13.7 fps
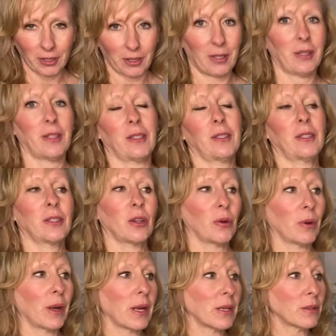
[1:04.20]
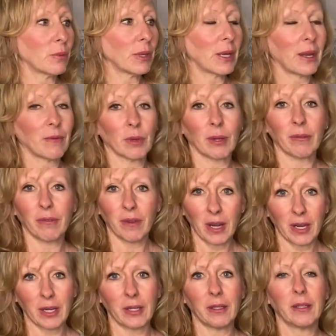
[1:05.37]
into this. So as we have
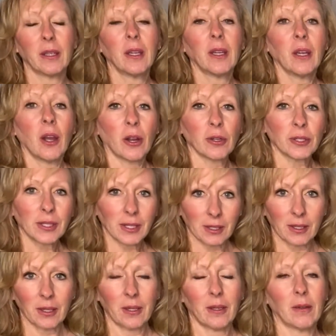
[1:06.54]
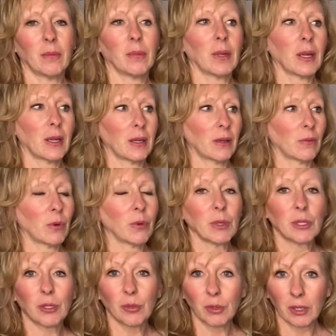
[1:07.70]
refined our system and what we
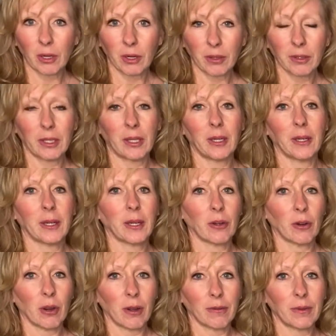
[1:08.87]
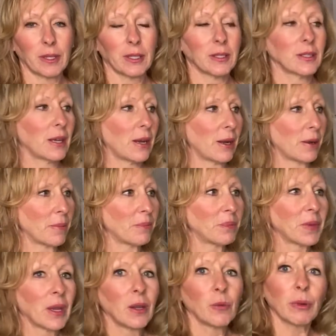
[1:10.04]
do in our clinic and our office,
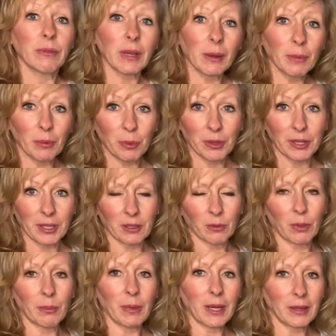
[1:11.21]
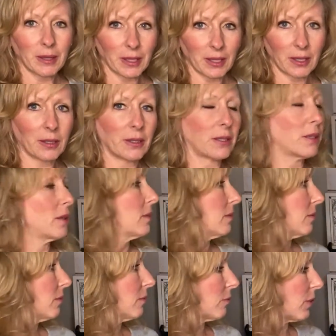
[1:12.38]
we've come up with these. We made these.
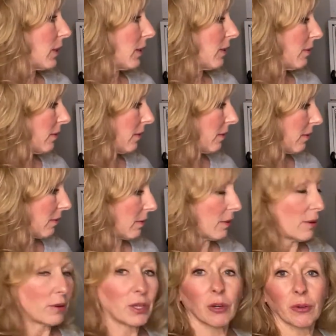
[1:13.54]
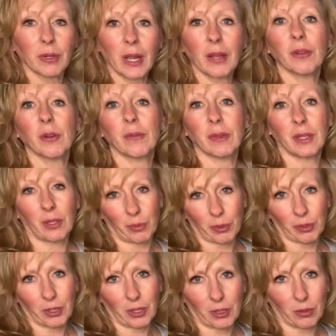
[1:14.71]
Now they're available
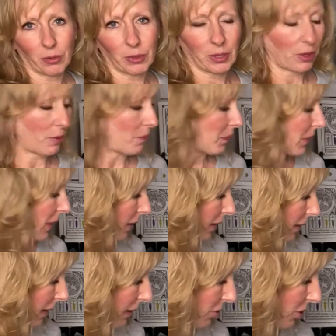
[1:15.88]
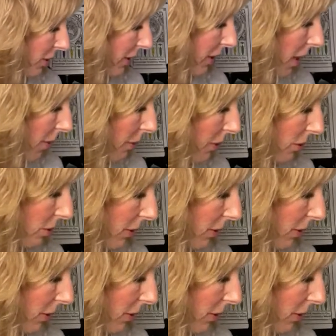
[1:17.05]
to you. So it's just an option. You